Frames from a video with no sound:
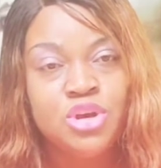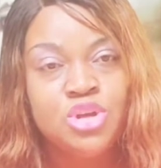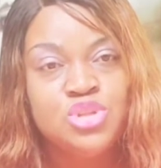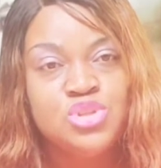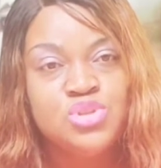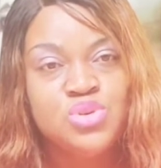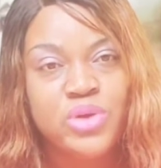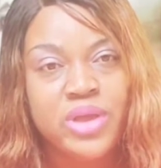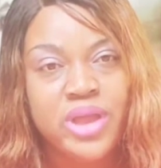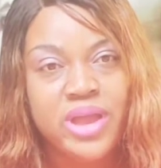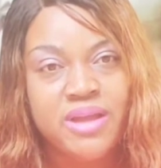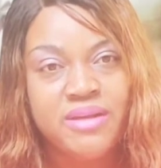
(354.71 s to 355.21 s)

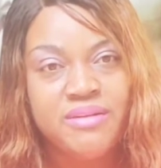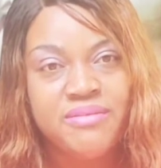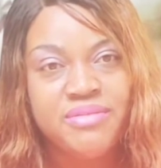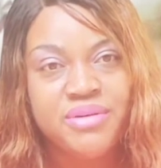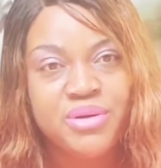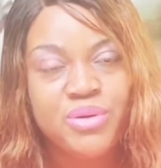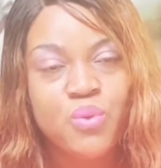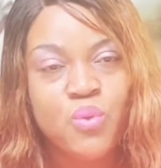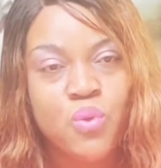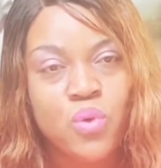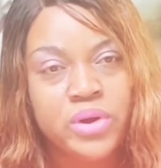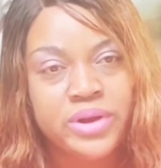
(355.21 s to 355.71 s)
to
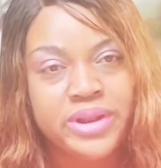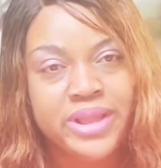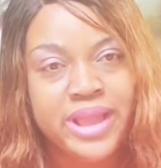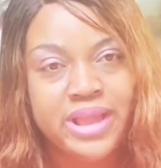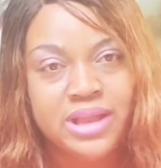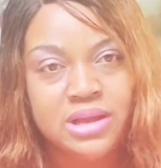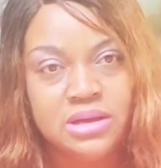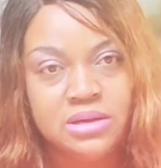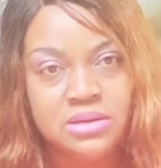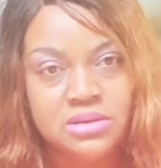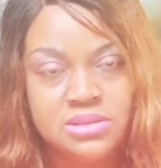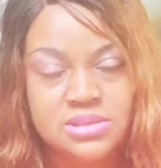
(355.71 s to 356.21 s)
everyone
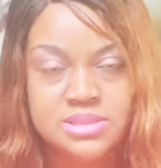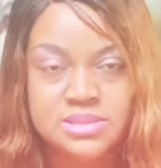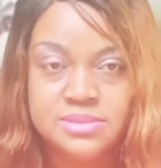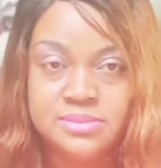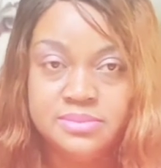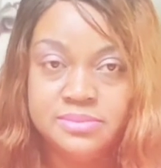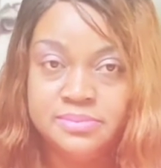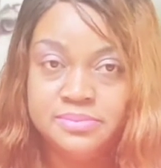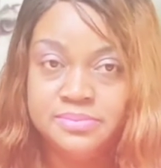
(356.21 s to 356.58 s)
else.